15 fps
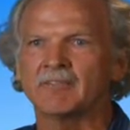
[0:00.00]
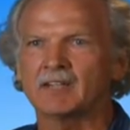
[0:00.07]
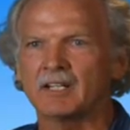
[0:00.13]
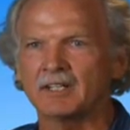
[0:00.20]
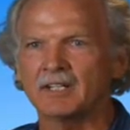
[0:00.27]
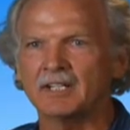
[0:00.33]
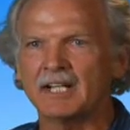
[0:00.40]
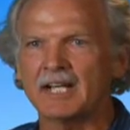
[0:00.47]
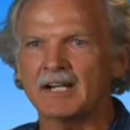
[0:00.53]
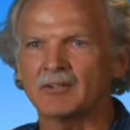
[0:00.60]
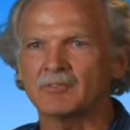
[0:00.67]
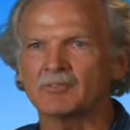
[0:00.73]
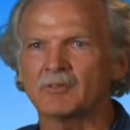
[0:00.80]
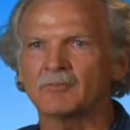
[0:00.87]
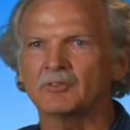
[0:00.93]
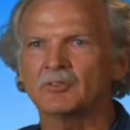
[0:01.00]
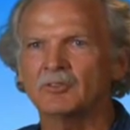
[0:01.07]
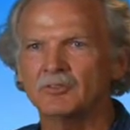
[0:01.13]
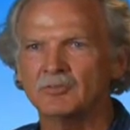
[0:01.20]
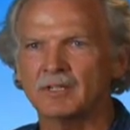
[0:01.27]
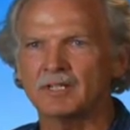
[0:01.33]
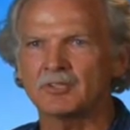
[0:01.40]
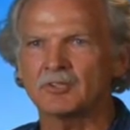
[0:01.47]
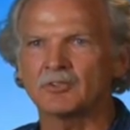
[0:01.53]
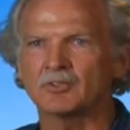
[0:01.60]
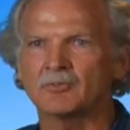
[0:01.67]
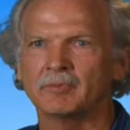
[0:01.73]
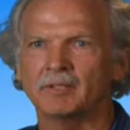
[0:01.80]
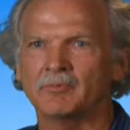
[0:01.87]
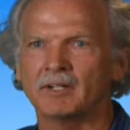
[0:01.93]
flooded out from too much
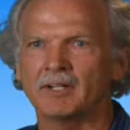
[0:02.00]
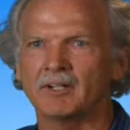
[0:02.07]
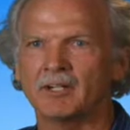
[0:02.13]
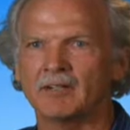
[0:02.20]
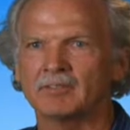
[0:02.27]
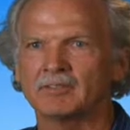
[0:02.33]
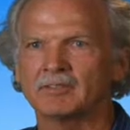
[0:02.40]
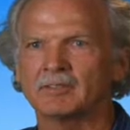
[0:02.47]
urban runoff